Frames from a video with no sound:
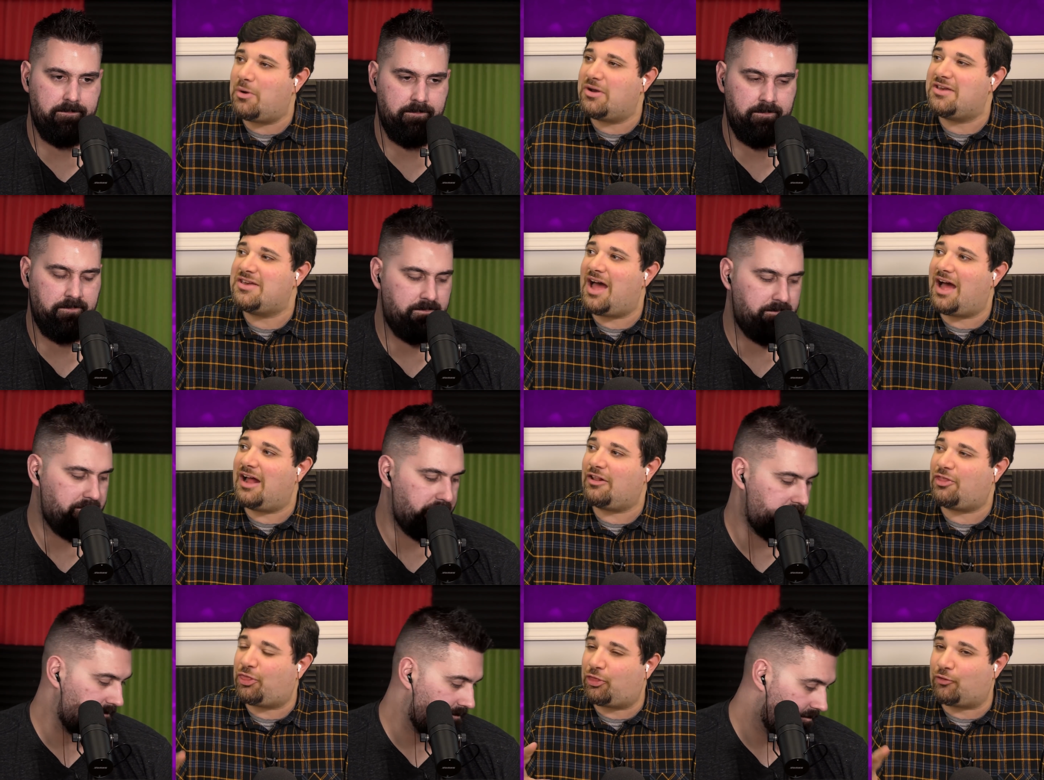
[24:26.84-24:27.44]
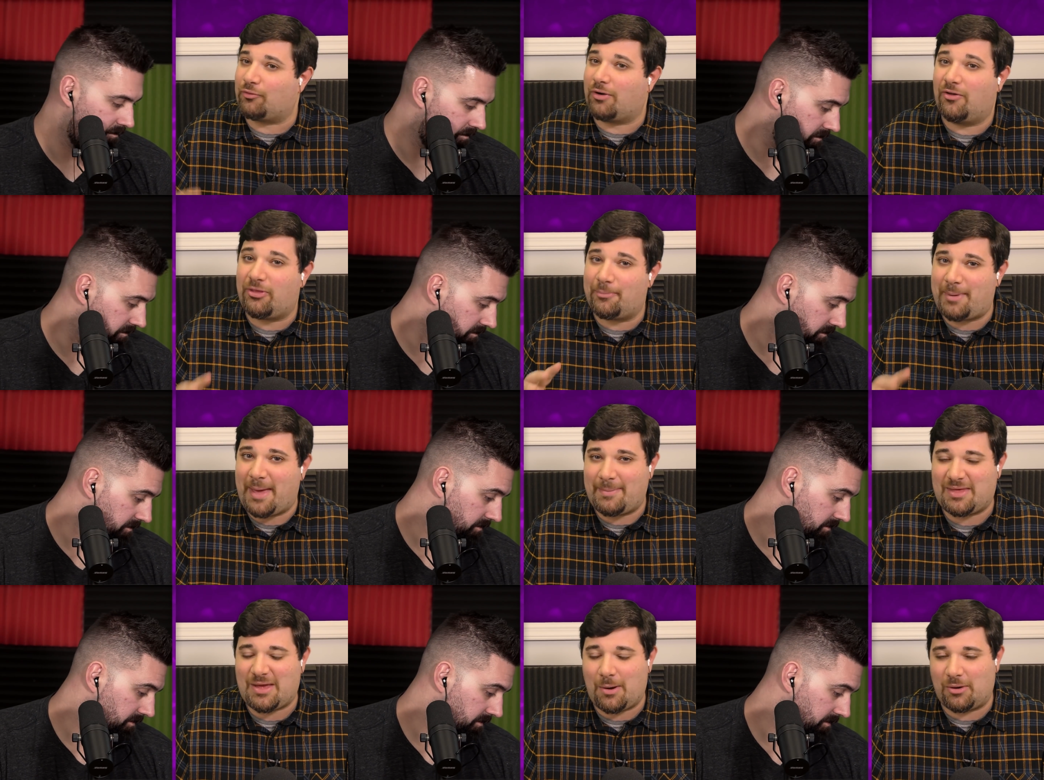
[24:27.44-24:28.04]
Speaker 1: would not throw the
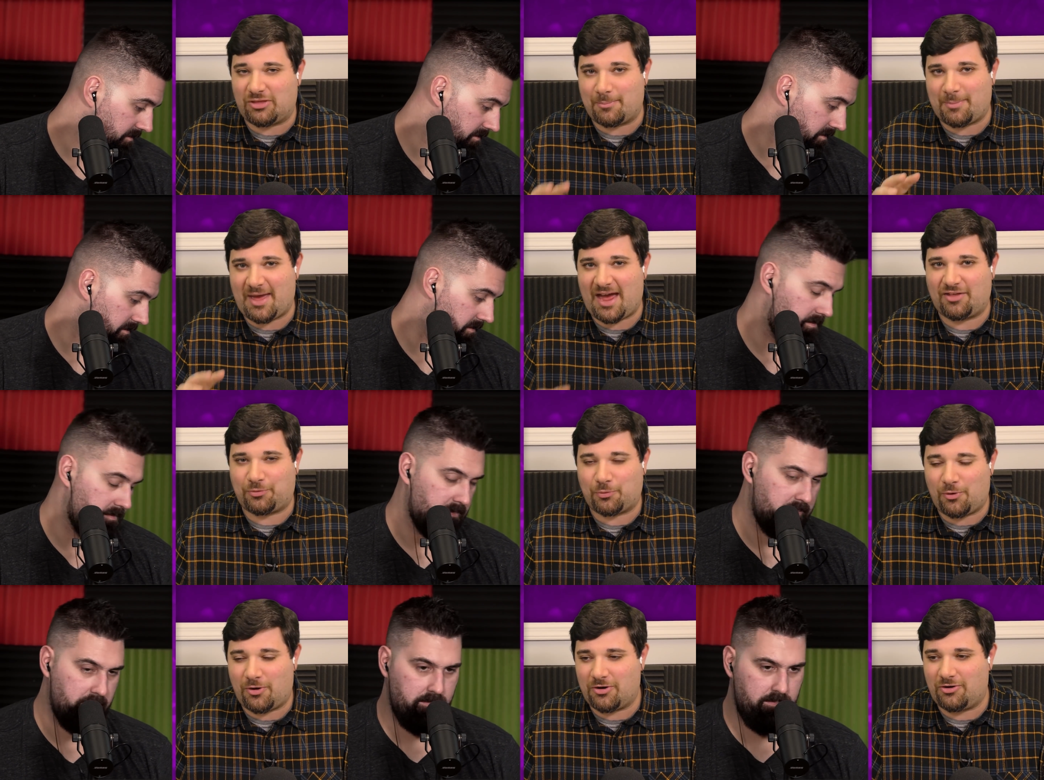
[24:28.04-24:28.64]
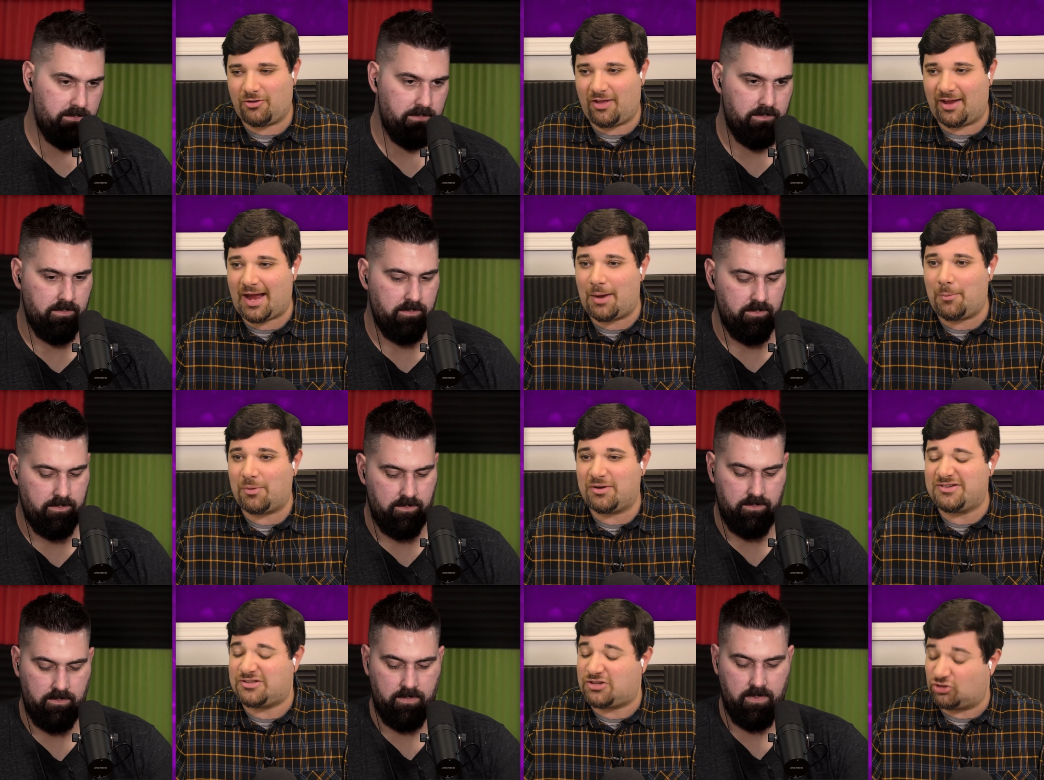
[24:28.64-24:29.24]
baby out with the bathwater. Like, I
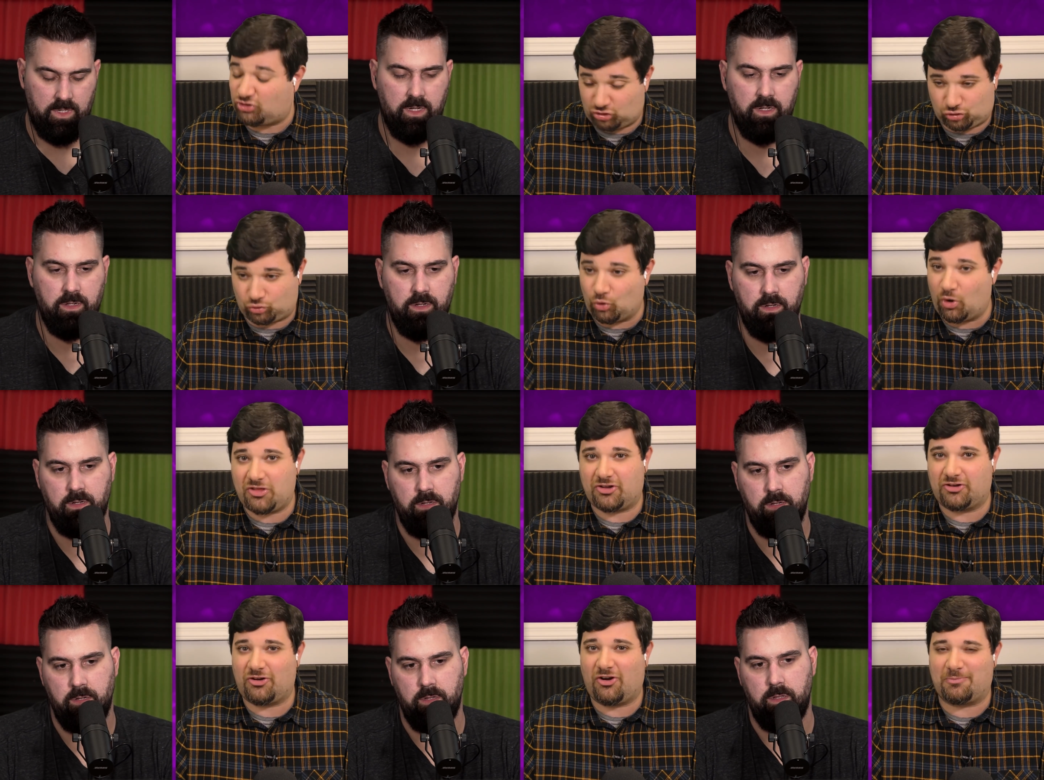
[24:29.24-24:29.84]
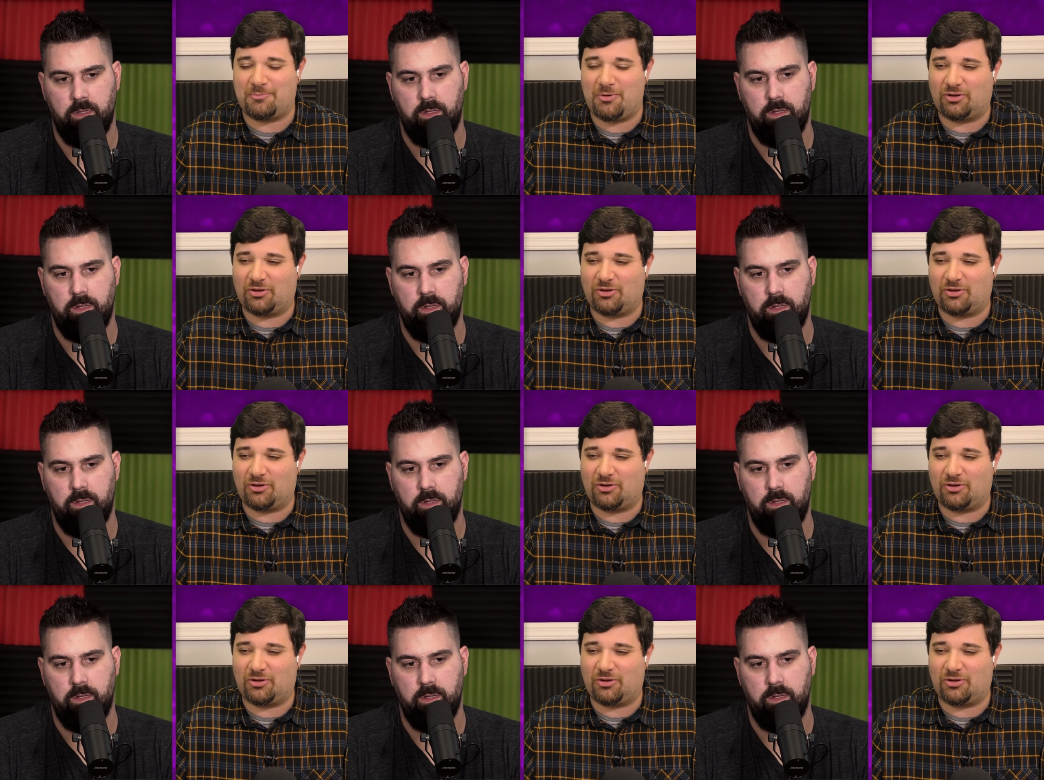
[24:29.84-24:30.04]
wouldn't destroy the Dark